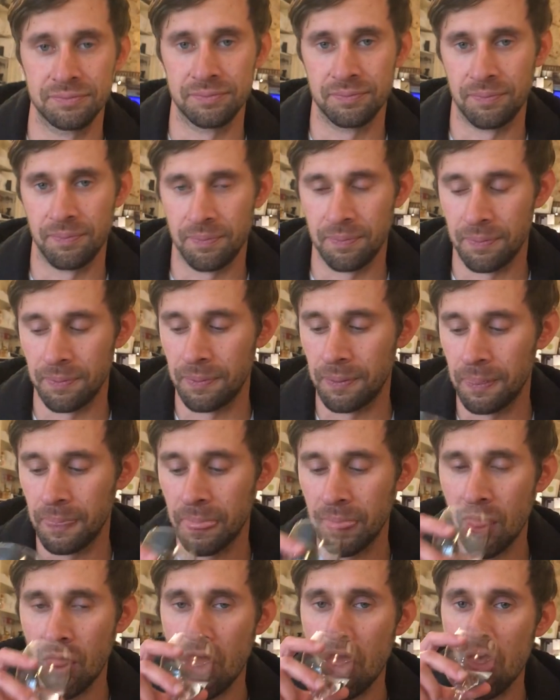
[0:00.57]
So in your
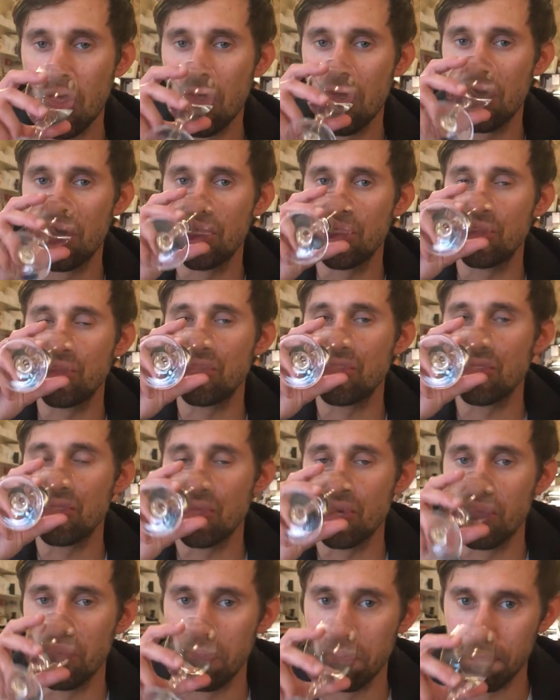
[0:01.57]
most recent film,
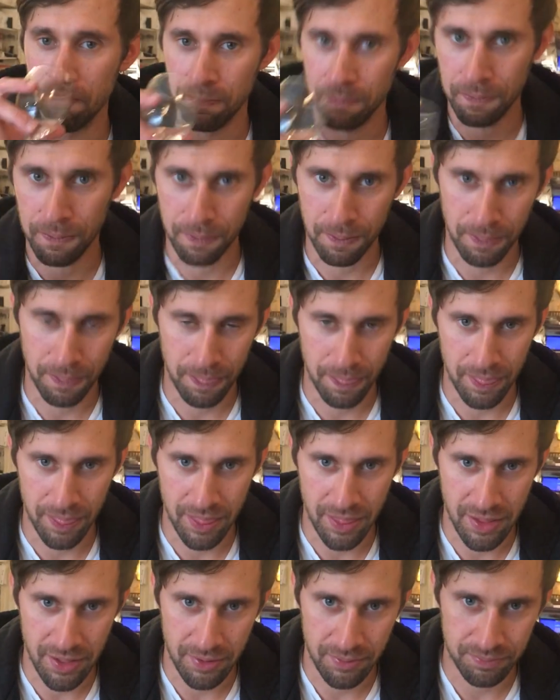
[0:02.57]
what happened with you
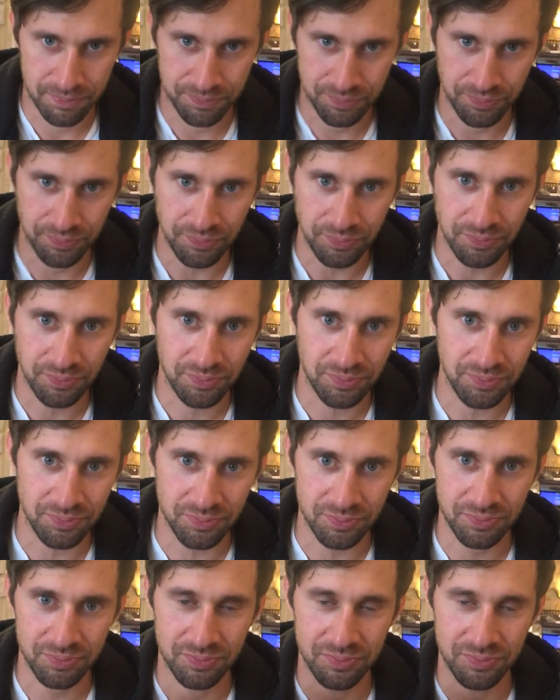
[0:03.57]
and Victoria Doberman?